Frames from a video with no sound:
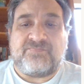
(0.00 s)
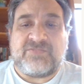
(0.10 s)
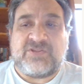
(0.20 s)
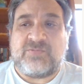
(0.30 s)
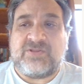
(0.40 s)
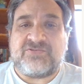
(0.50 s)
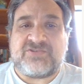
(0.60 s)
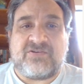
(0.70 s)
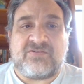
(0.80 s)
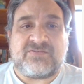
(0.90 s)
did we lose
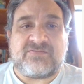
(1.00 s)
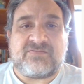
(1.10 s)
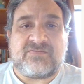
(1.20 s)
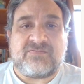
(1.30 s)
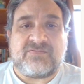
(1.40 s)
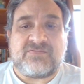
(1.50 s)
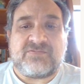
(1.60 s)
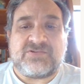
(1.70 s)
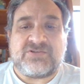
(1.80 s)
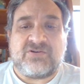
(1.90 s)
our
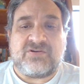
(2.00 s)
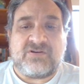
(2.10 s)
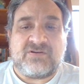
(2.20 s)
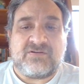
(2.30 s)
turn?